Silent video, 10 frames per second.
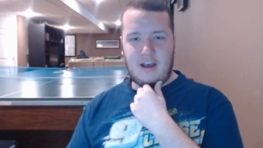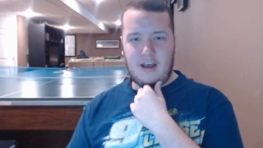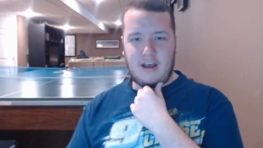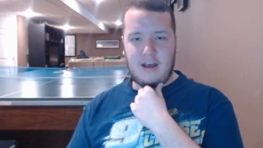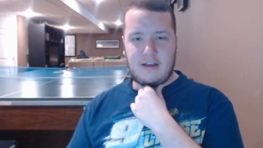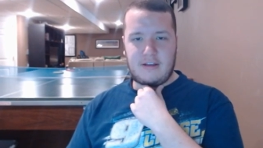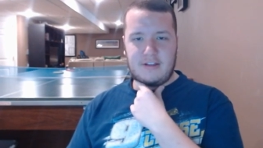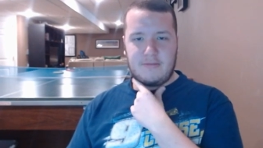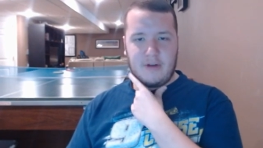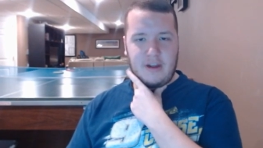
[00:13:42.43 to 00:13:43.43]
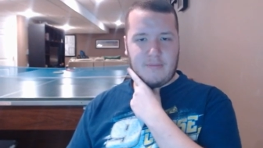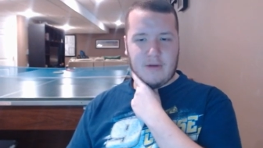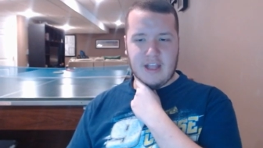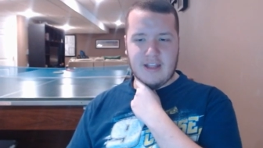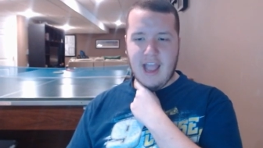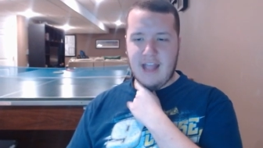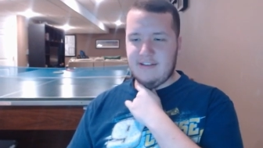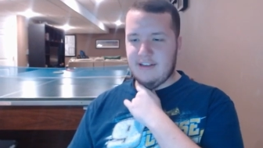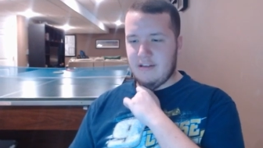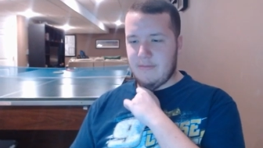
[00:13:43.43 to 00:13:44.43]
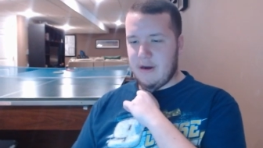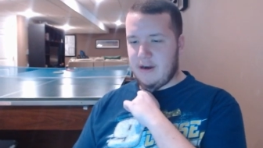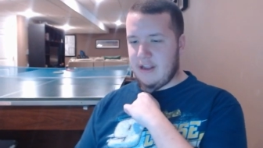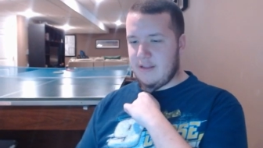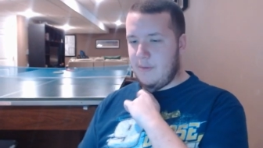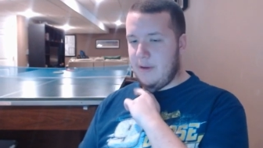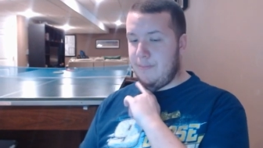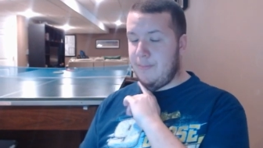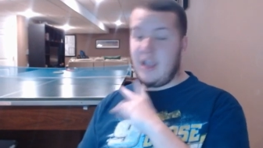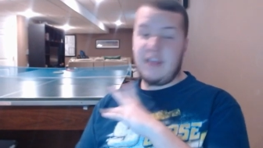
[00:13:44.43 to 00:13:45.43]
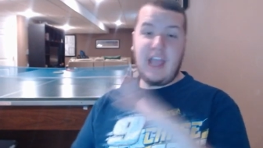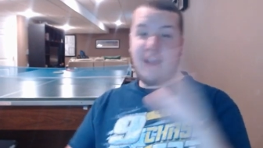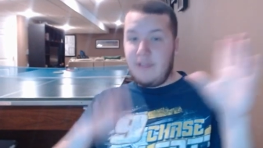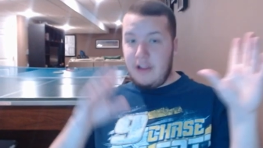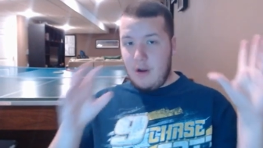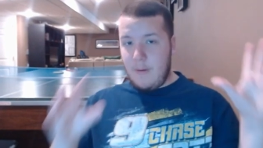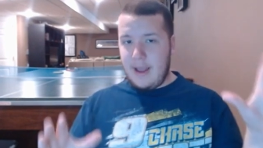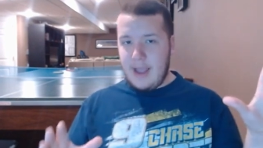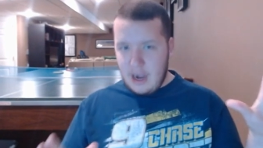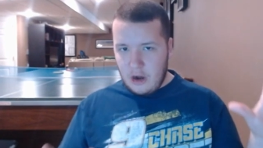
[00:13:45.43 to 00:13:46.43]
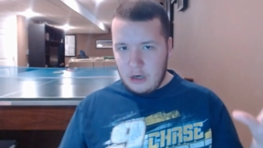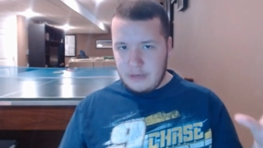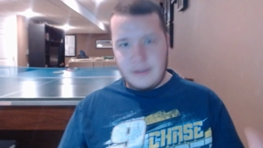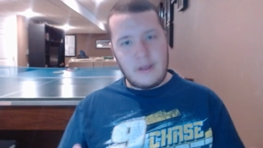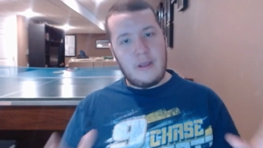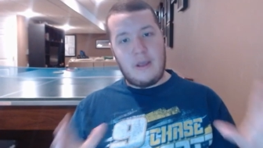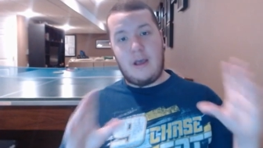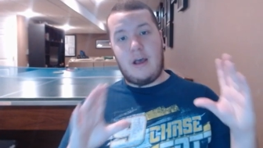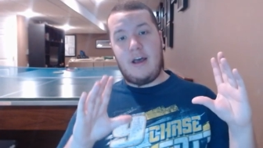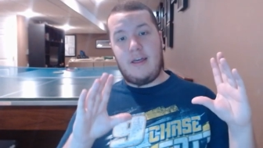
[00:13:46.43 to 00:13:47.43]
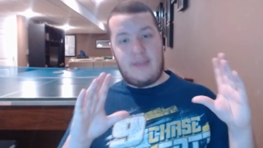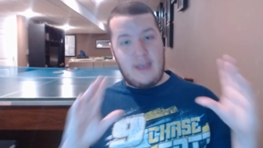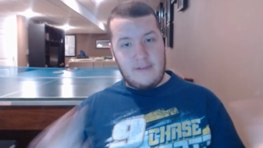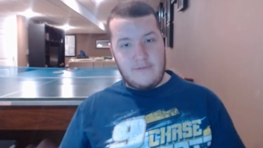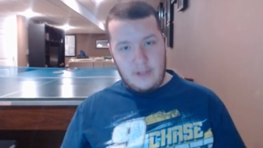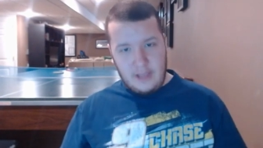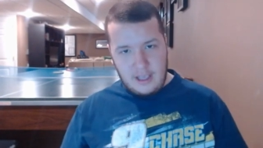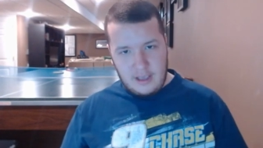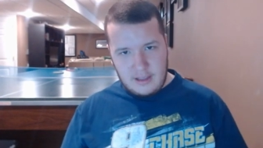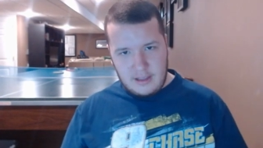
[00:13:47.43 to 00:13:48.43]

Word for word: Uh, pretty pretty intense experience, but thankfully nobody got hurt. Uh, thankfully.